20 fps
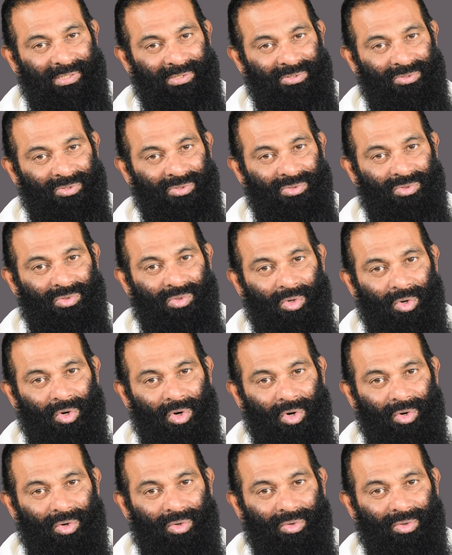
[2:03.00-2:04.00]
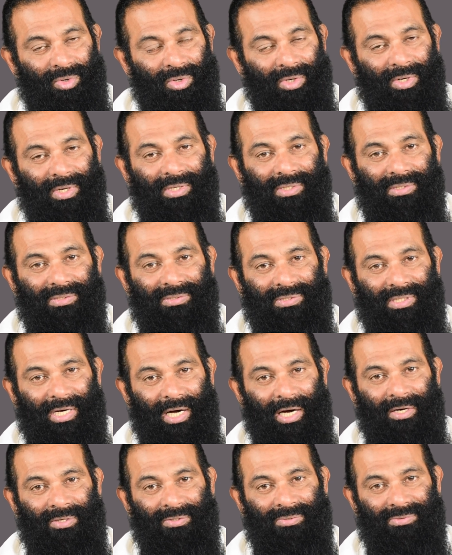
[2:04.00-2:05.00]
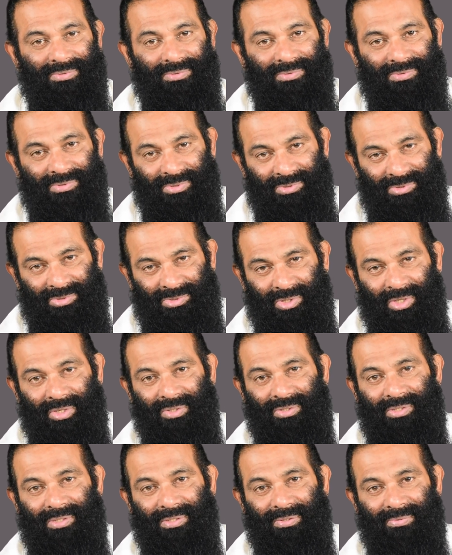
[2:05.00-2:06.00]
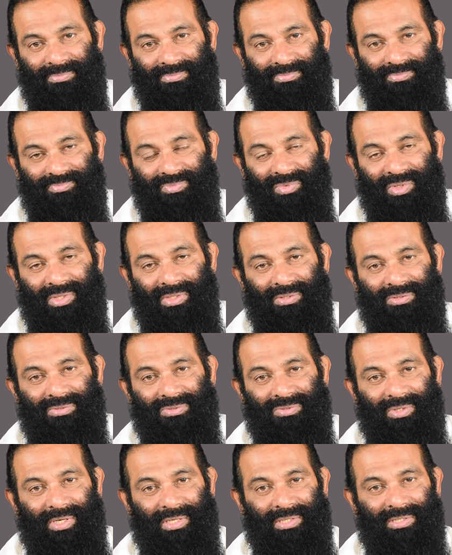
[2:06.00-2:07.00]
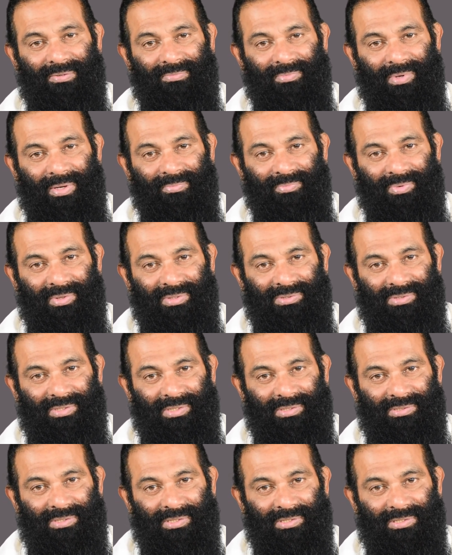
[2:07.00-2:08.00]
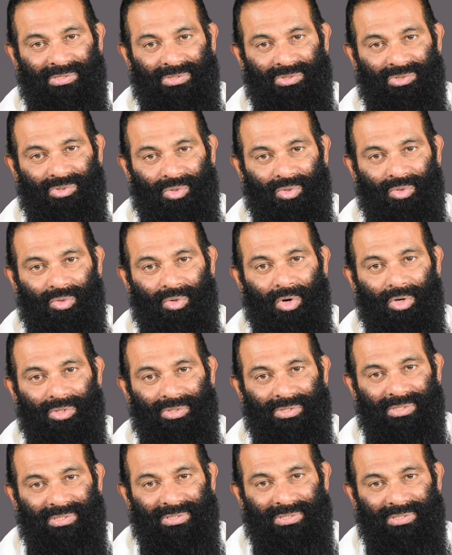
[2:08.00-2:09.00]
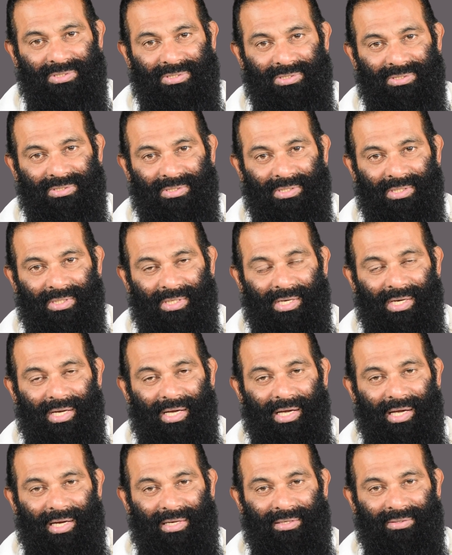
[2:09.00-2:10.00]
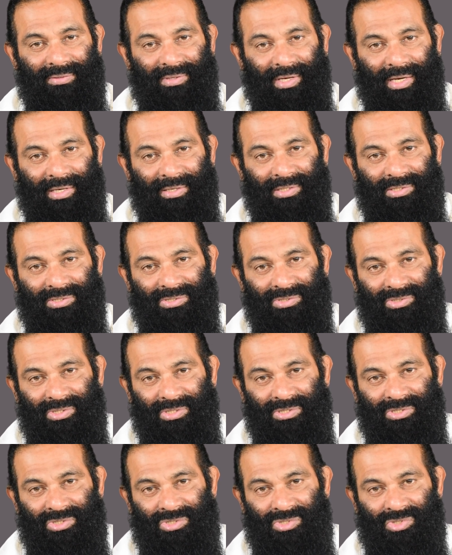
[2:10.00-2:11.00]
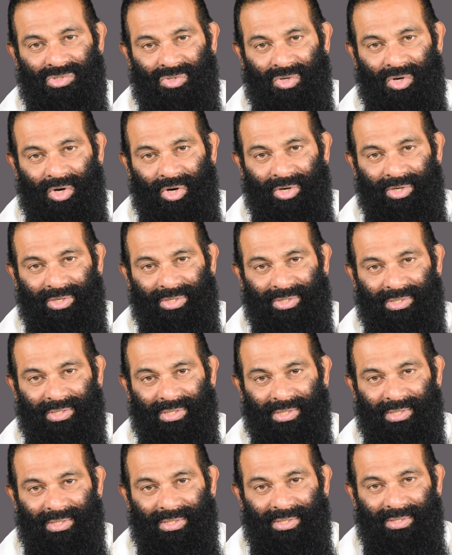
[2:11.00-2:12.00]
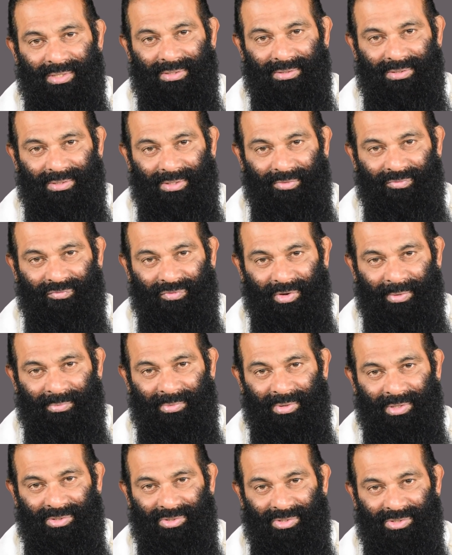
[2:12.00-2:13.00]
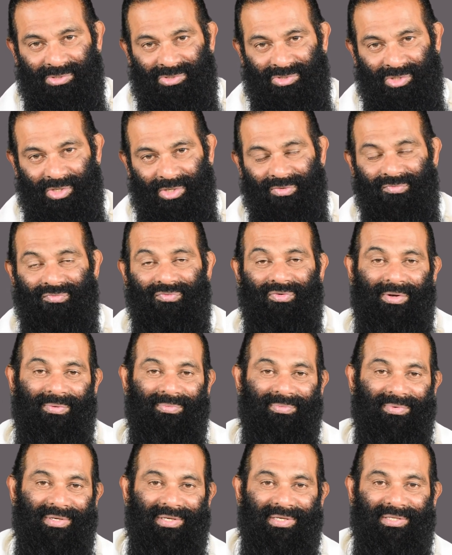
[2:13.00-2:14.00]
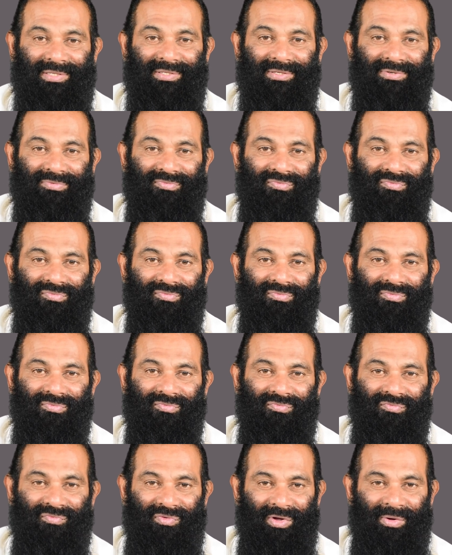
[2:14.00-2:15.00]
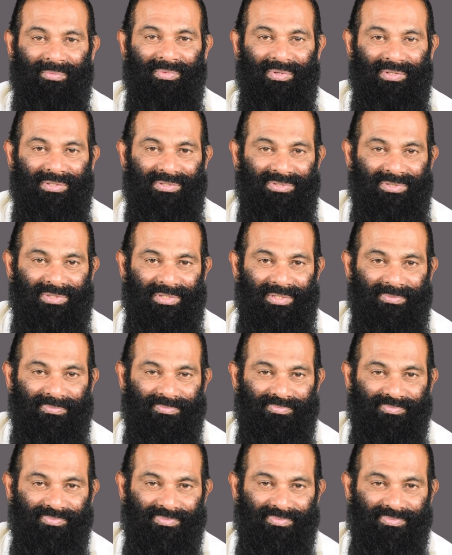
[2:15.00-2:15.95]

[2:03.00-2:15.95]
They don't go down to talk to other members. They just throw orders and that has destroyed the family, the joint family and the family tree.